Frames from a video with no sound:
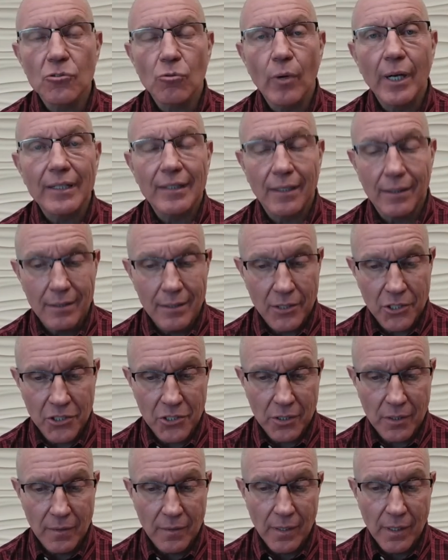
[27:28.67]

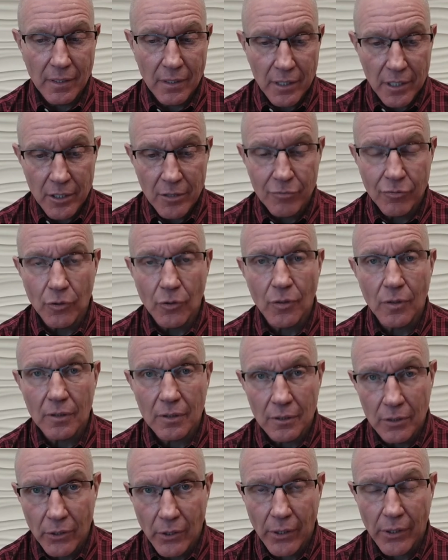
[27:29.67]
recognition that evil
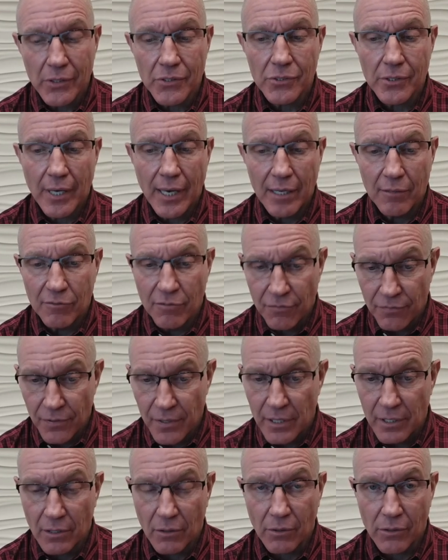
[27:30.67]
looks and
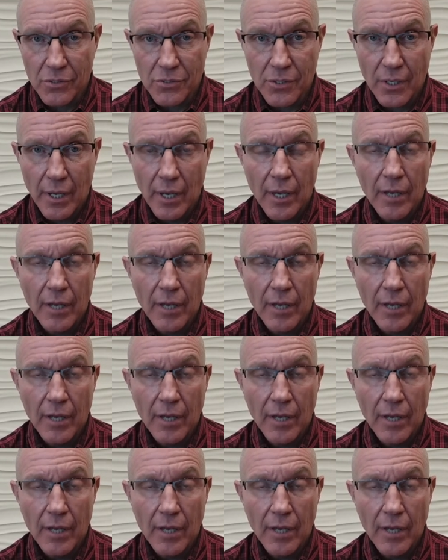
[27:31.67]
feels